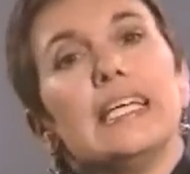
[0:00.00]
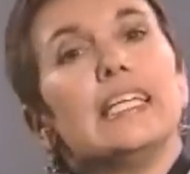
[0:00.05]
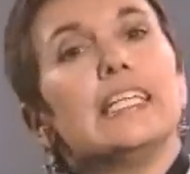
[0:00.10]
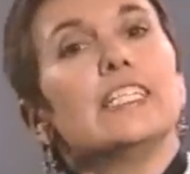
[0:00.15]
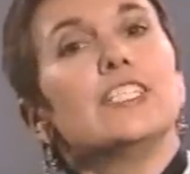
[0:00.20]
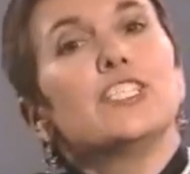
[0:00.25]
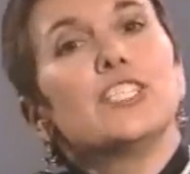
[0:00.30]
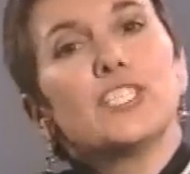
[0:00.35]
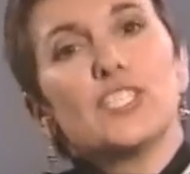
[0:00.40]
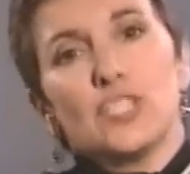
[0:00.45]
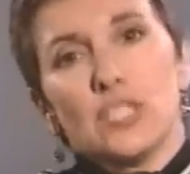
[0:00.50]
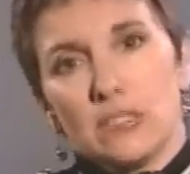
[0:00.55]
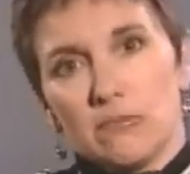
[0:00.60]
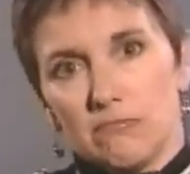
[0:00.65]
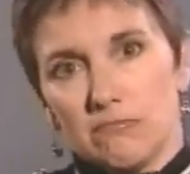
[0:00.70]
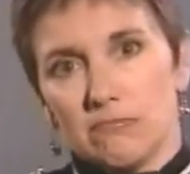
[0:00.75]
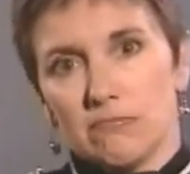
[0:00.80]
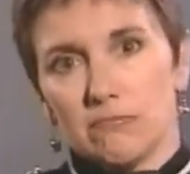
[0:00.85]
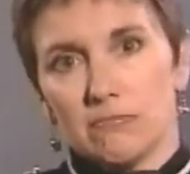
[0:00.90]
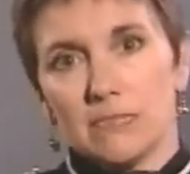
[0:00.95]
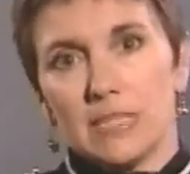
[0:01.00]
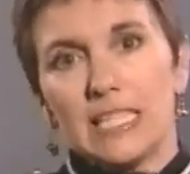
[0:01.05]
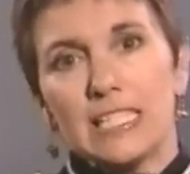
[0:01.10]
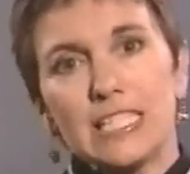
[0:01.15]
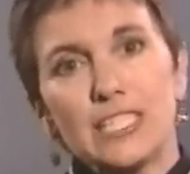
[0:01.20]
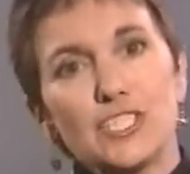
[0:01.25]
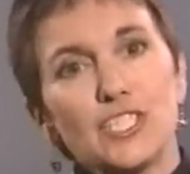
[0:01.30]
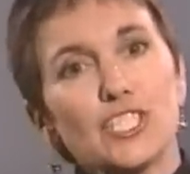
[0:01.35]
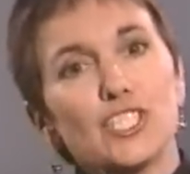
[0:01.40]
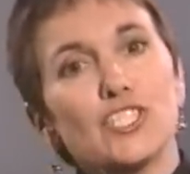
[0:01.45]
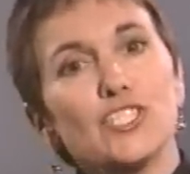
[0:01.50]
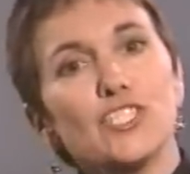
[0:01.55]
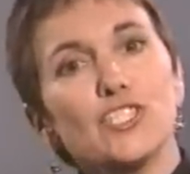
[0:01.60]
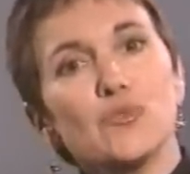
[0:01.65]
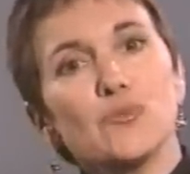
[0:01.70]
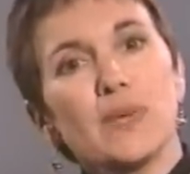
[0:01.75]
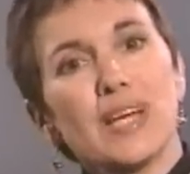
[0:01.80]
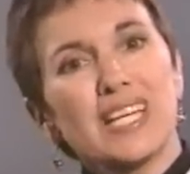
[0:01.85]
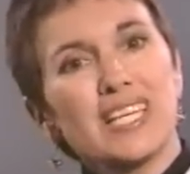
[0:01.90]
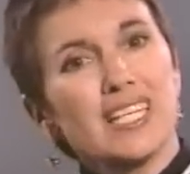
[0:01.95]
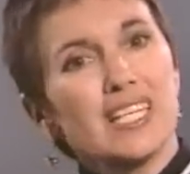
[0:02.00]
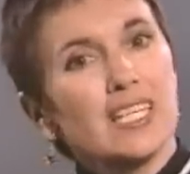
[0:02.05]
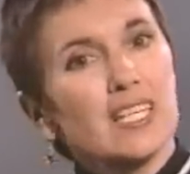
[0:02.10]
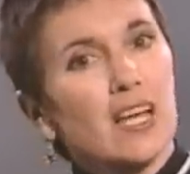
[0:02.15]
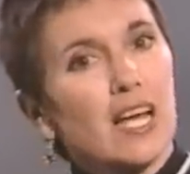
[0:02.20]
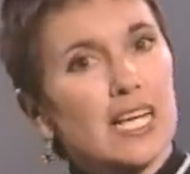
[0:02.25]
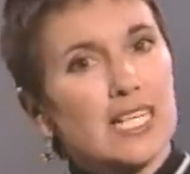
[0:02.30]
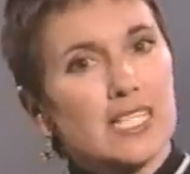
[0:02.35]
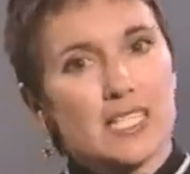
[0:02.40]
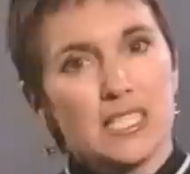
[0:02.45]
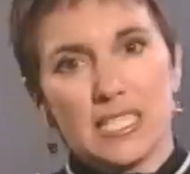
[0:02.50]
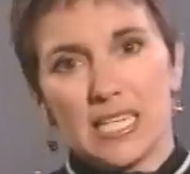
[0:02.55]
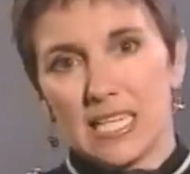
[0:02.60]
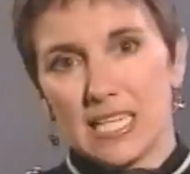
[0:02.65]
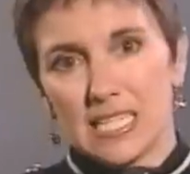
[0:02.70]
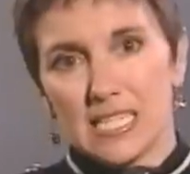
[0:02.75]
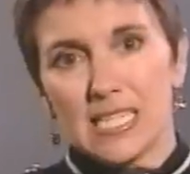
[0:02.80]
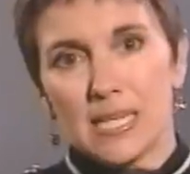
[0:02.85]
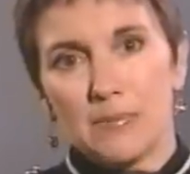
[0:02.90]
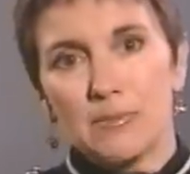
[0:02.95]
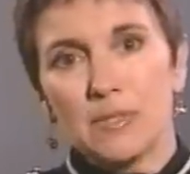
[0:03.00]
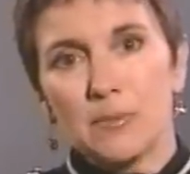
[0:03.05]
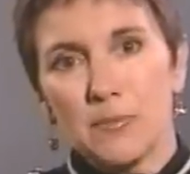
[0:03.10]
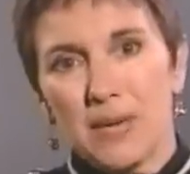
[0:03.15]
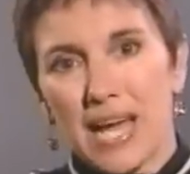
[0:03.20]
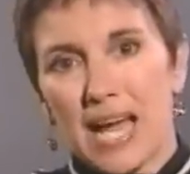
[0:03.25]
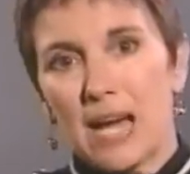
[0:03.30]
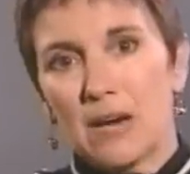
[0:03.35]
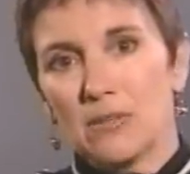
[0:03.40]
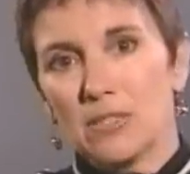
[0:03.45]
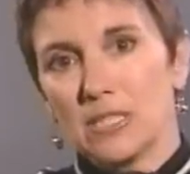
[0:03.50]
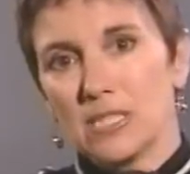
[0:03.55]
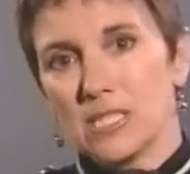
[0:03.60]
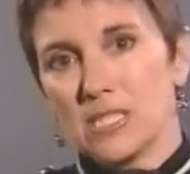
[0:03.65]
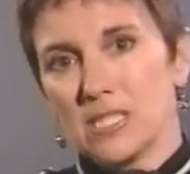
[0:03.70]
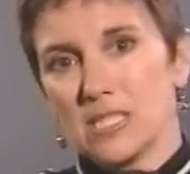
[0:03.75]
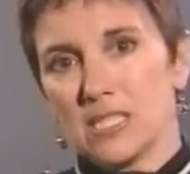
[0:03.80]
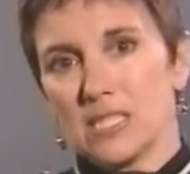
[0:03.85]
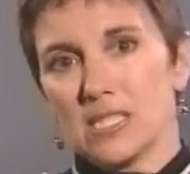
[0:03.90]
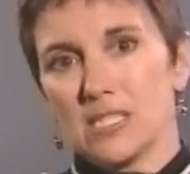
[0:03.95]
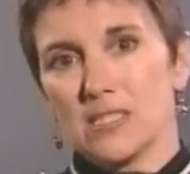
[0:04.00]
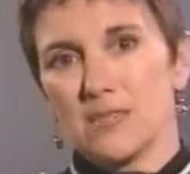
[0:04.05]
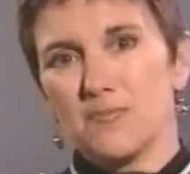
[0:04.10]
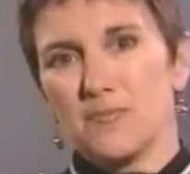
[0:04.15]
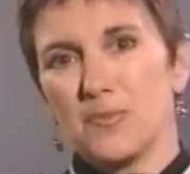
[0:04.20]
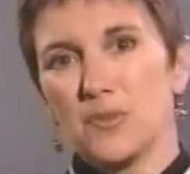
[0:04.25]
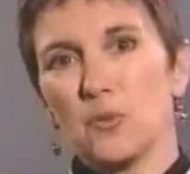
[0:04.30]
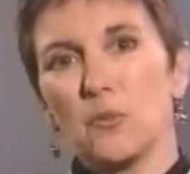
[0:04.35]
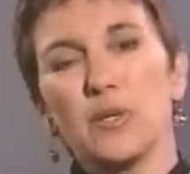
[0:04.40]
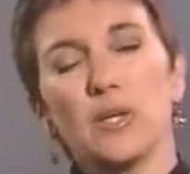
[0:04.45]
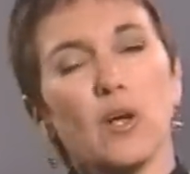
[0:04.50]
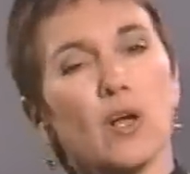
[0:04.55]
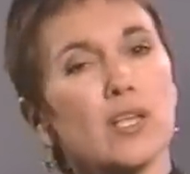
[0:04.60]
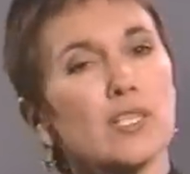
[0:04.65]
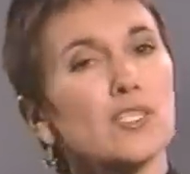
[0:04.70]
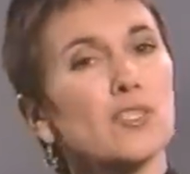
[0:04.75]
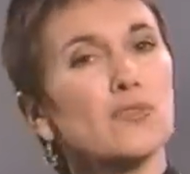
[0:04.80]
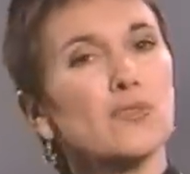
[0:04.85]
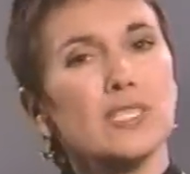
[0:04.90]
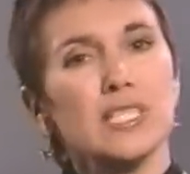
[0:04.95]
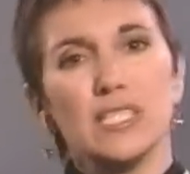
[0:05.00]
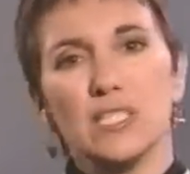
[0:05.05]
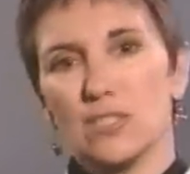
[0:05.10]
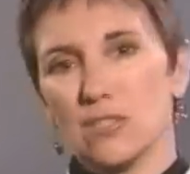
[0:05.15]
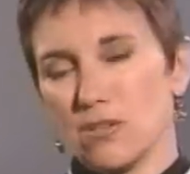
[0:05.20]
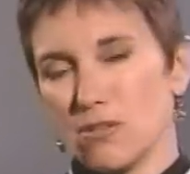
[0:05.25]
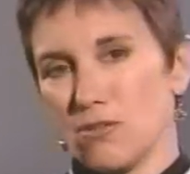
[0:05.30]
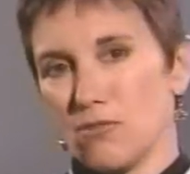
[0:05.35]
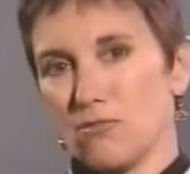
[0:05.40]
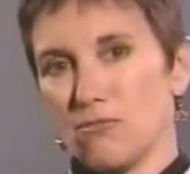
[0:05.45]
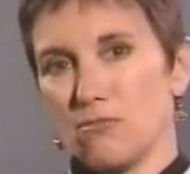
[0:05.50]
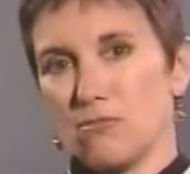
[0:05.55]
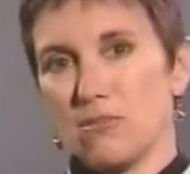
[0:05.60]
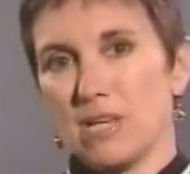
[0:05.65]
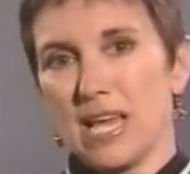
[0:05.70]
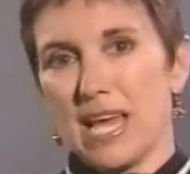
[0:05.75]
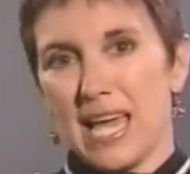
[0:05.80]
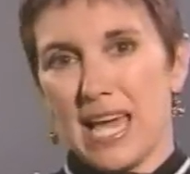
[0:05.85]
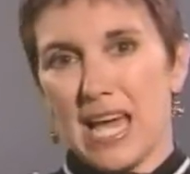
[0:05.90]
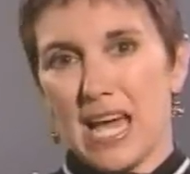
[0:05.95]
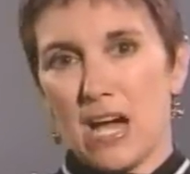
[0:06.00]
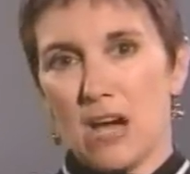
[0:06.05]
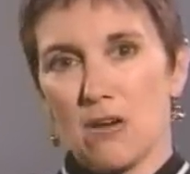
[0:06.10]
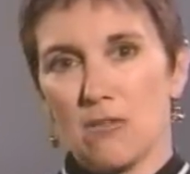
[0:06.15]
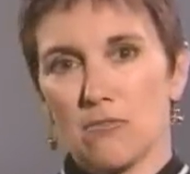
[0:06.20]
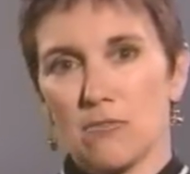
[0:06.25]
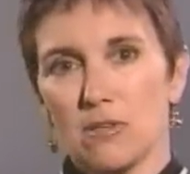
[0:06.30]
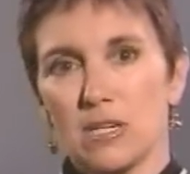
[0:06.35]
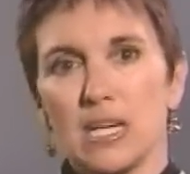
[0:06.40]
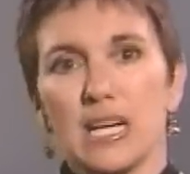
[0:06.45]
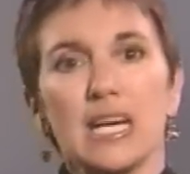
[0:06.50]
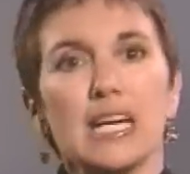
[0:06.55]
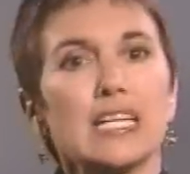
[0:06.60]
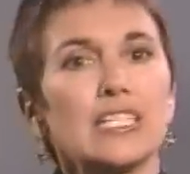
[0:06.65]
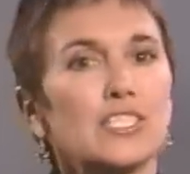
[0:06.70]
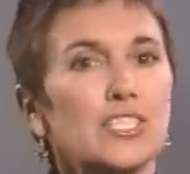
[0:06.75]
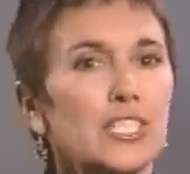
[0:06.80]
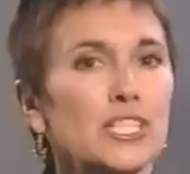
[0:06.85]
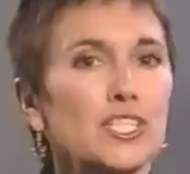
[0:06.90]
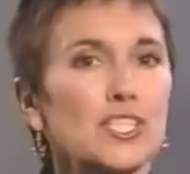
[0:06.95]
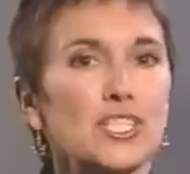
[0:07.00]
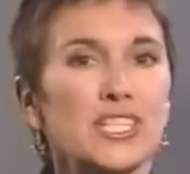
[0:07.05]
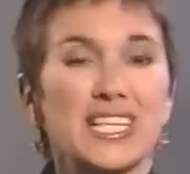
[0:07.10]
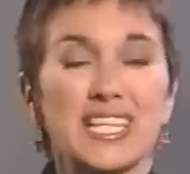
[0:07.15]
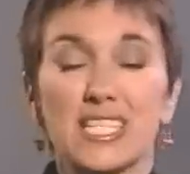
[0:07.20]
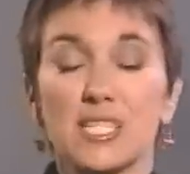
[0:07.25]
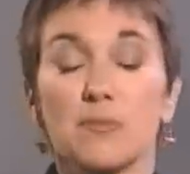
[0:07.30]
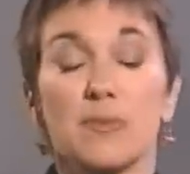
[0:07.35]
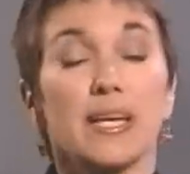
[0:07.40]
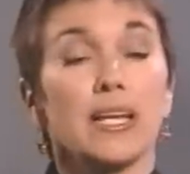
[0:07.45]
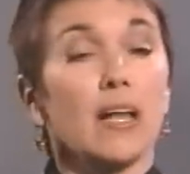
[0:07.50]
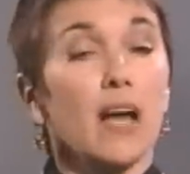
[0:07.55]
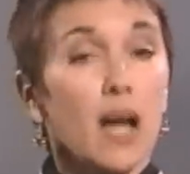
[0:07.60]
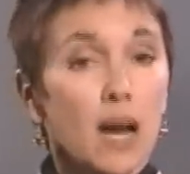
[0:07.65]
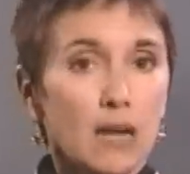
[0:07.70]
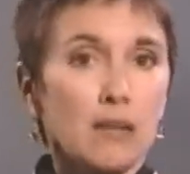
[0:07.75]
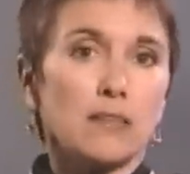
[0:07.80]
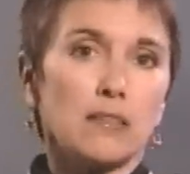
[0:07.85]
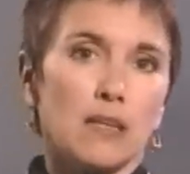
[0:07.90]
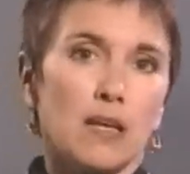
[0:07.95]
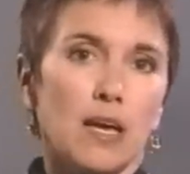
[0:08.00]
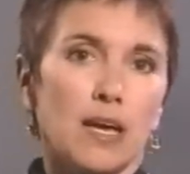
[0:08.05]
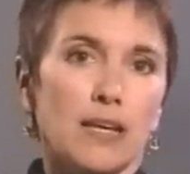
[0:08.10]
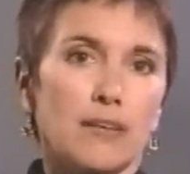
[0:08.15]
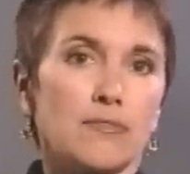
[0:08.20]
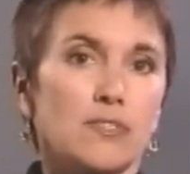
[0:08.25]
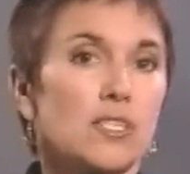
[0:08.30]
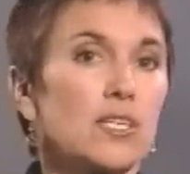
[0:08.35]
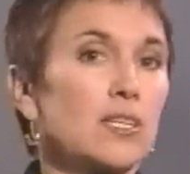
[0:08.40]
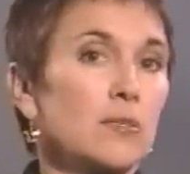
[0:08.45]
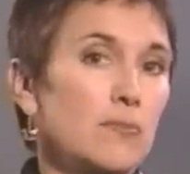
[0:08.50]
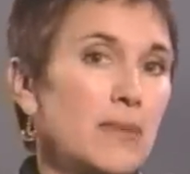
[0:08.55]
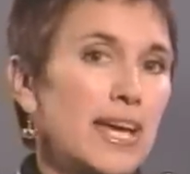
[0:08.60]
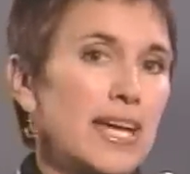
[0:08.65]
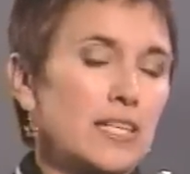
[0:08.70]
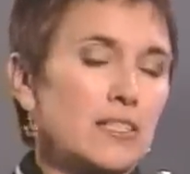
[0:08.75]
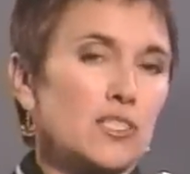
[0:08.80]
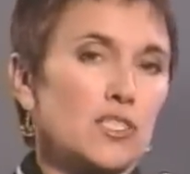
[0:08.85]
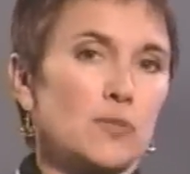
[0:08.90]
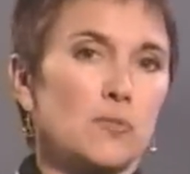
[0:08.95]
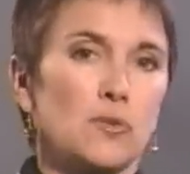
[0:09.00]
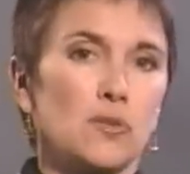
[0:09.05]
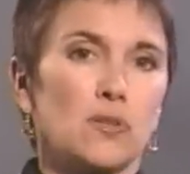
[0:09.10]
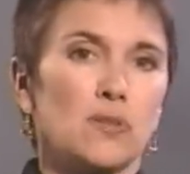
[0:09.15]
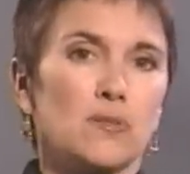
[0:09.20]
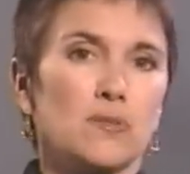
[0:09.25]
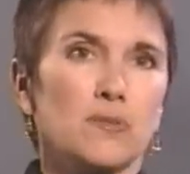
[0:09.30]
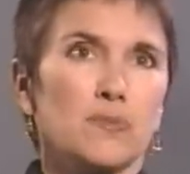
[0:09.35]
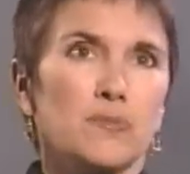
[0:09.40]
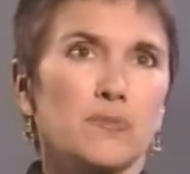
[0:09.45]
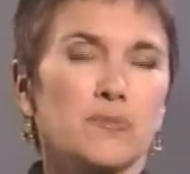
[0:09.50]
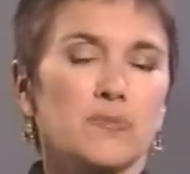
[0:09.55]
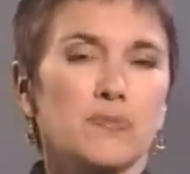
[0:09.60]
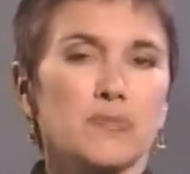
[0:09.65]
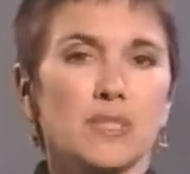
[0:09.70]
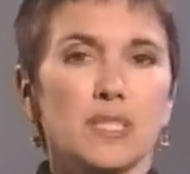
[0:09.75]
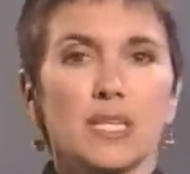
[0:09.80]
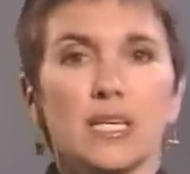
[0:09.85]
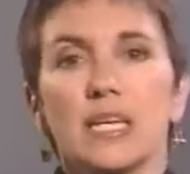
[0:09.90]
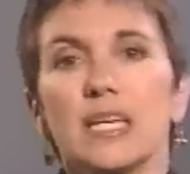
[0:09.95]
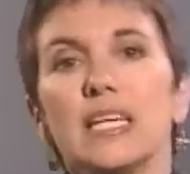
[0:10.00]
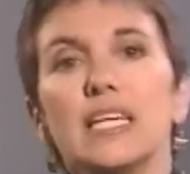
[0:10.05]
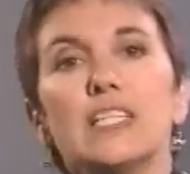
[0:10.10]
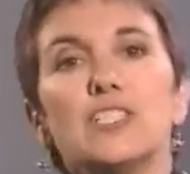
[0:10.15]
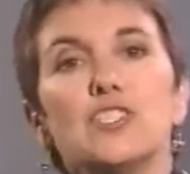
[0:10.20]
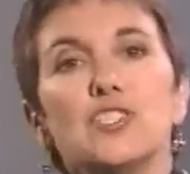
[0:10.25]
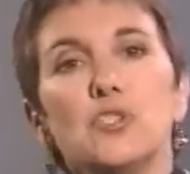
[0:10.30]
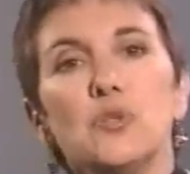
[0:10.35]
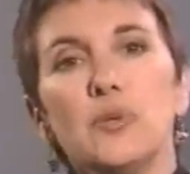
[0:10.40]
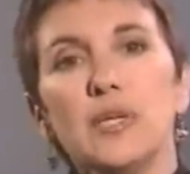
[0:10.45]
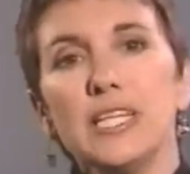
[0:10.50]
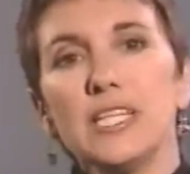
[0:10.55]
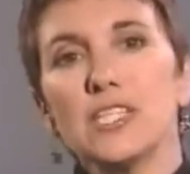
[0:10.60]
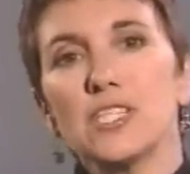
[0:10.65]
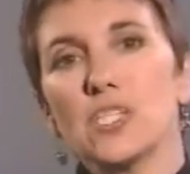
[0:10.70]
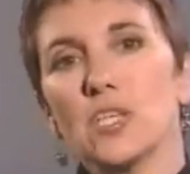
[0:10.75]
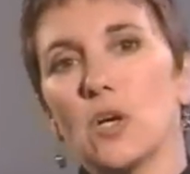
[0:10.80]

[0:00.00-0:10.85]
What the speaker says: In addition to recognizing and accepting powerlessness, we also need to own how addiction has made our lives unmanageable. In doing